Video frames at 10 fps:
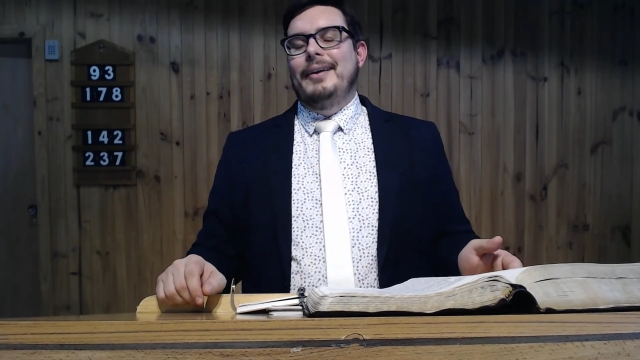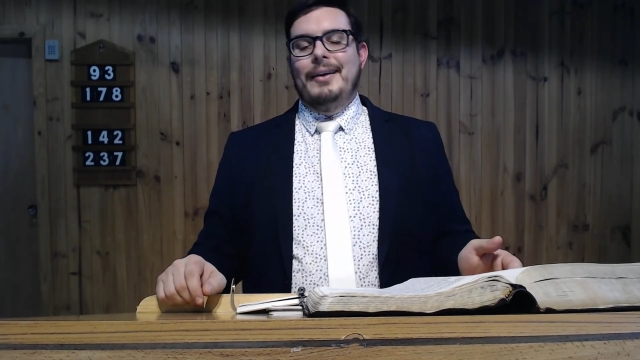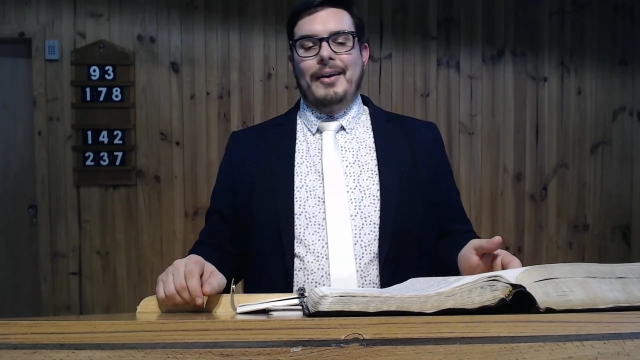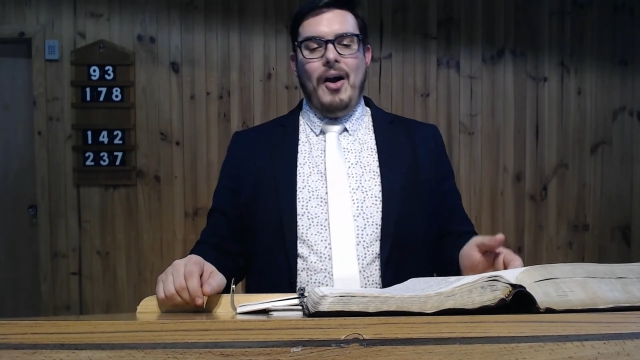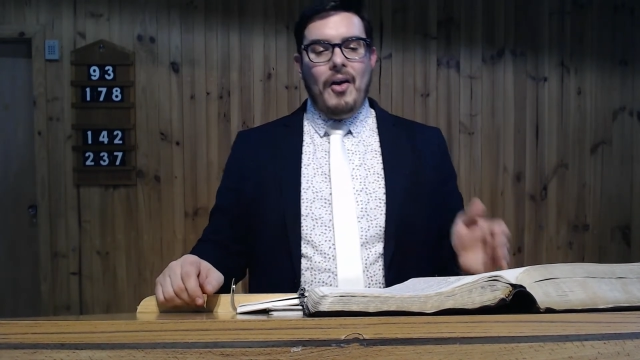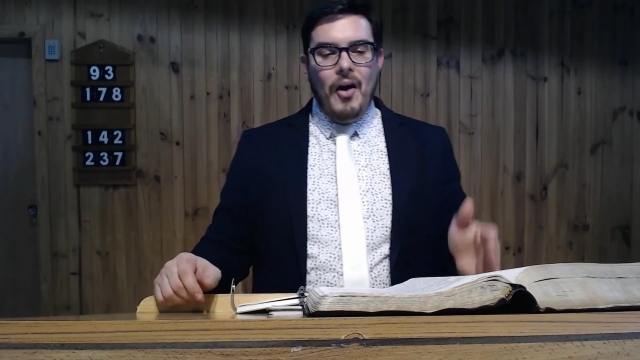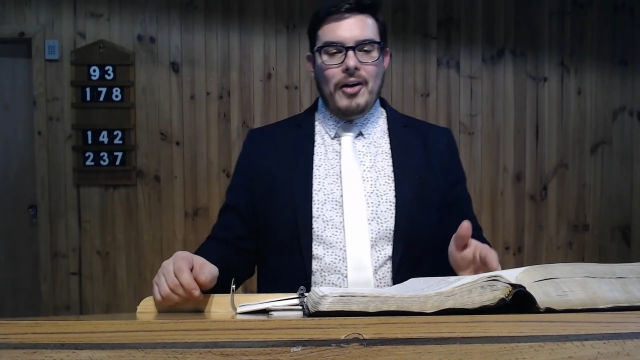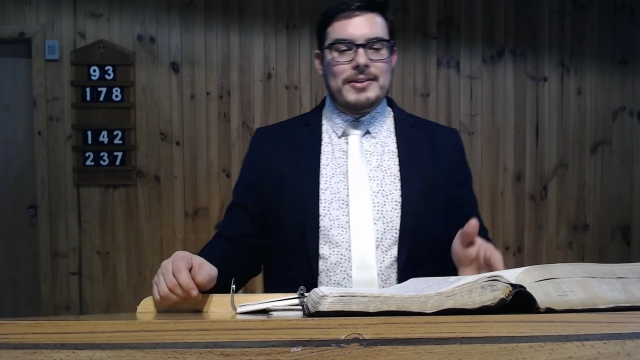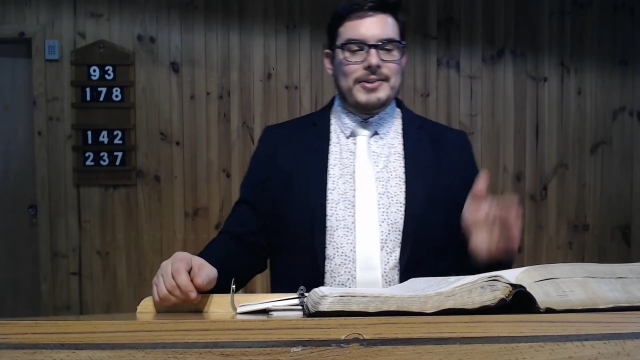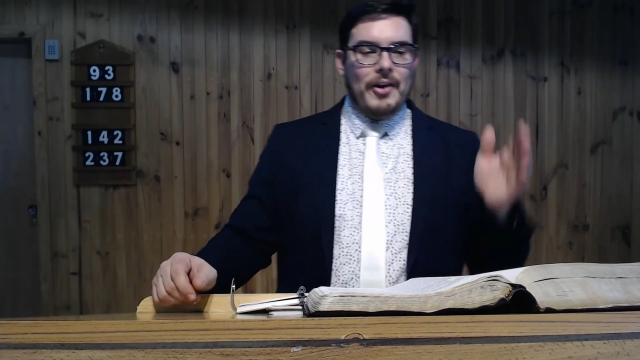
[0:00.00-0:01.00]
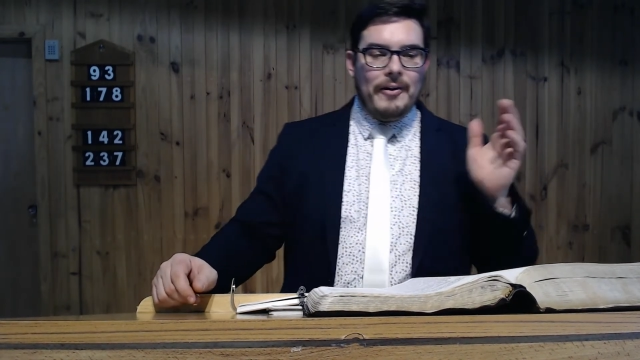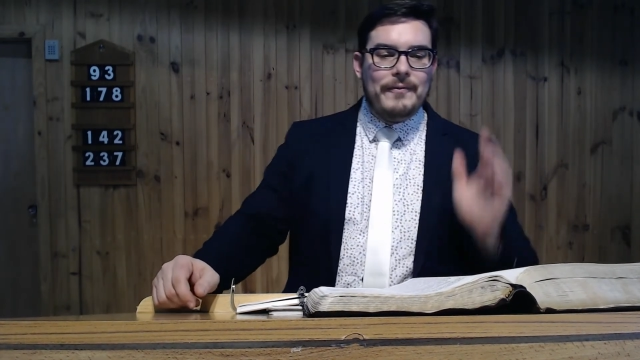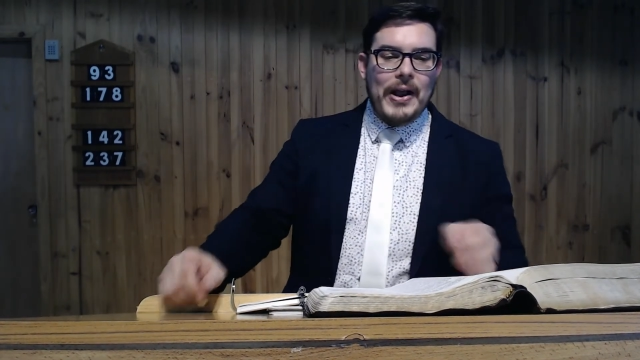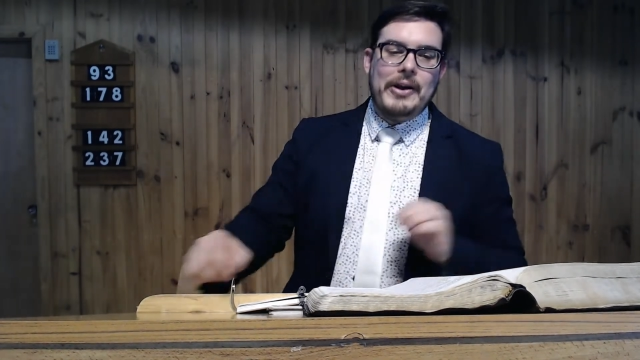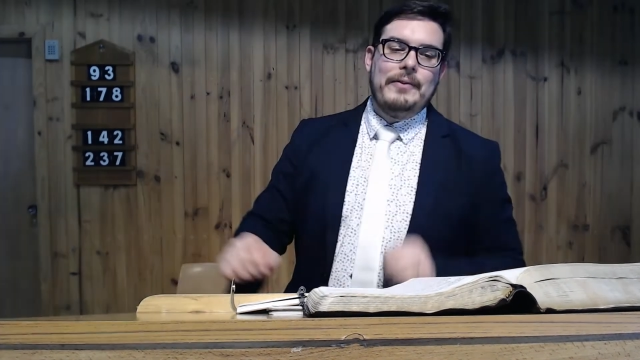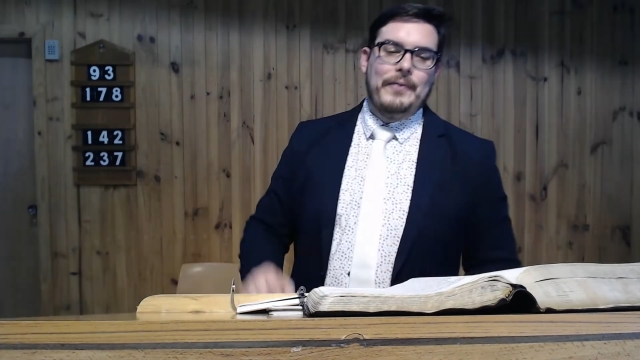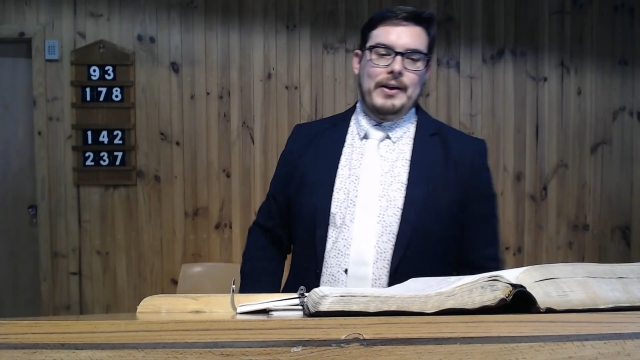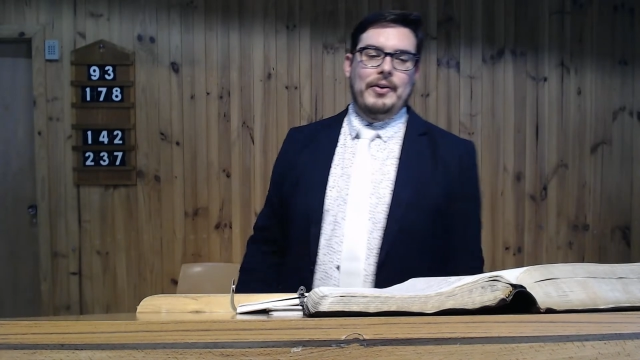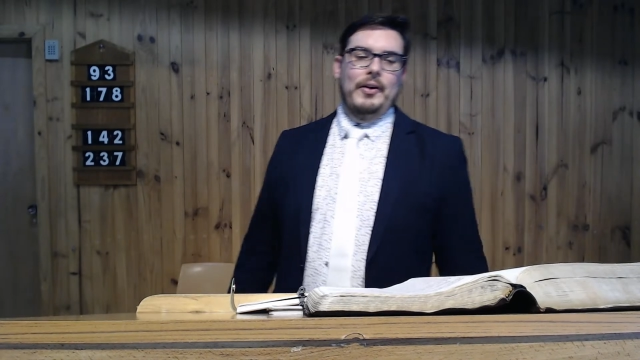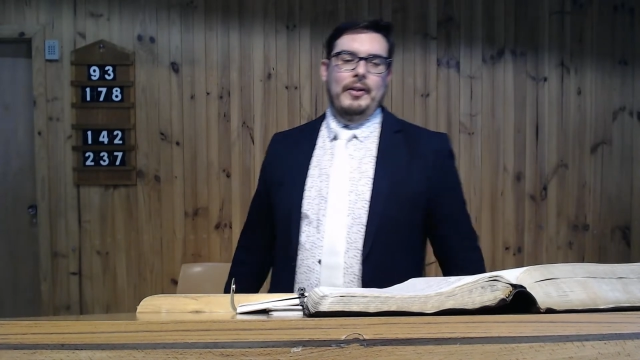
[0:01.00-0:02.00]
Our hearts are very
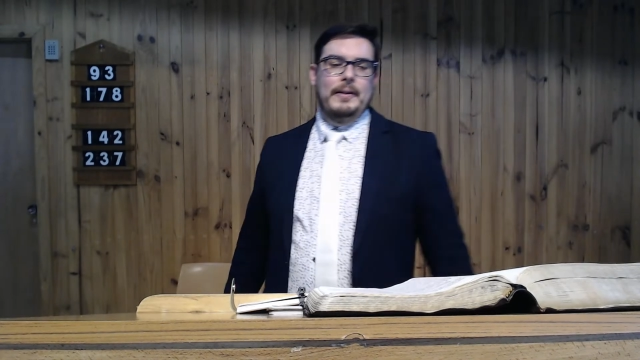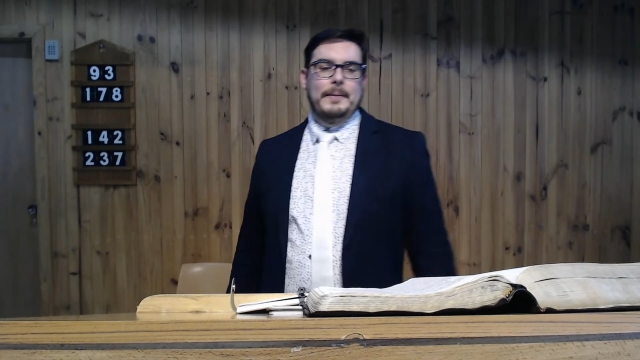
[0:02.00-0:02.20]
fickle.